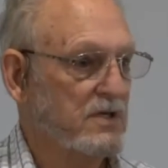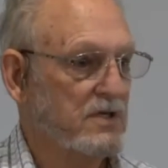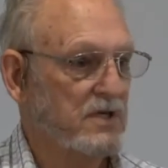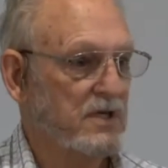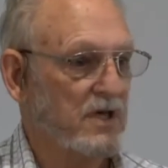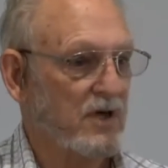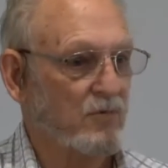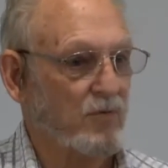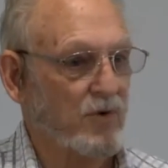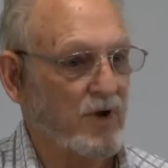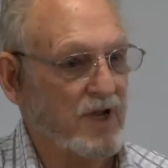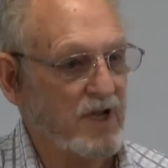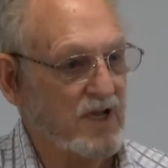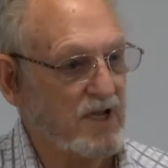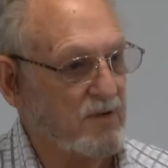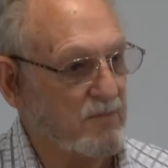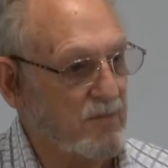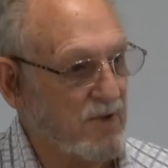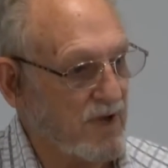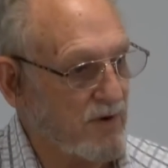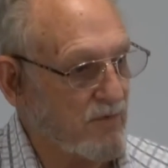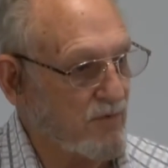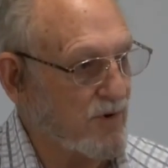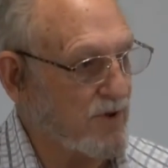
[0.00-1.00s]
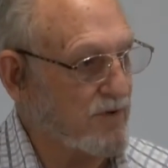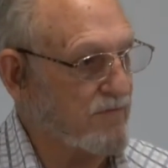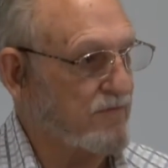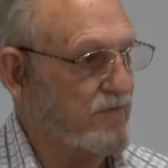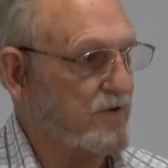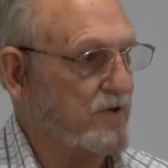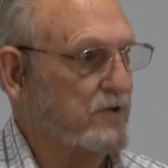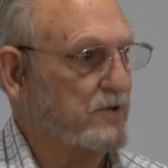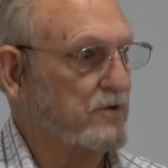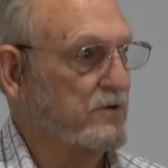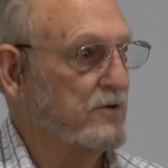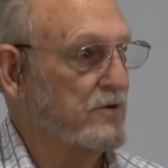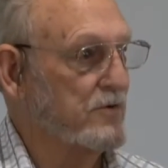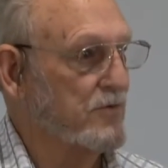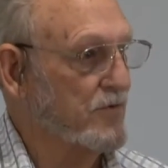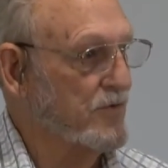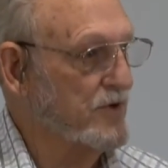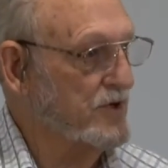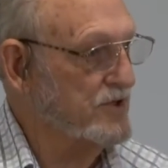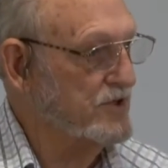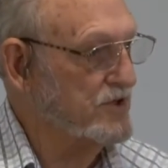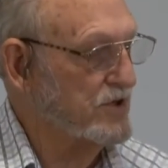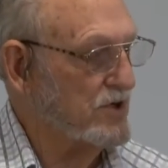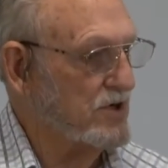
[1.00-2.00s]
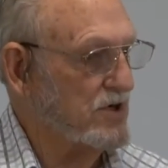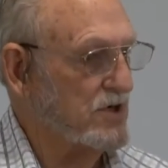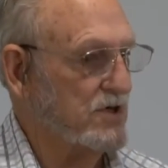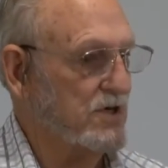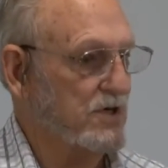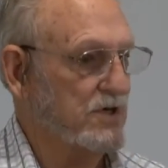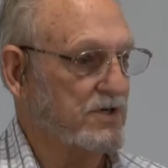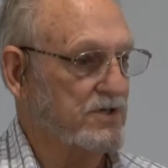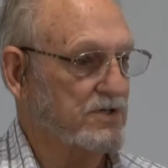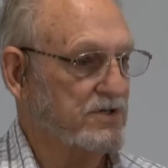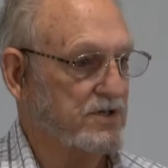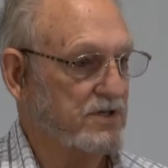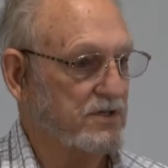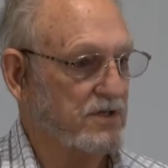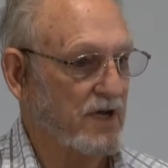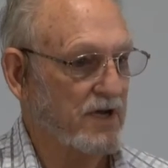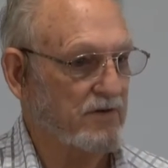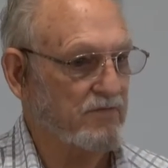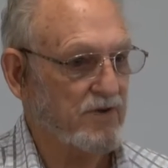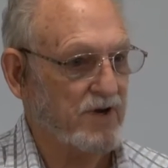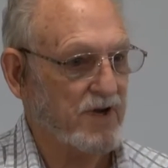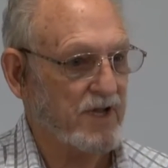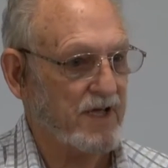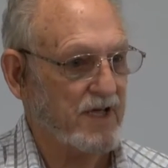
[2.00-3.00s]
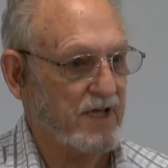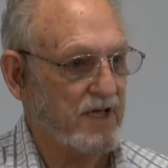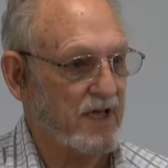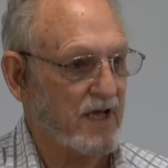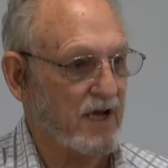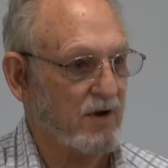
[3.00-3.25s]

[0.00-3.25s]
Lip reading: And we need to be refilled, recharged every day.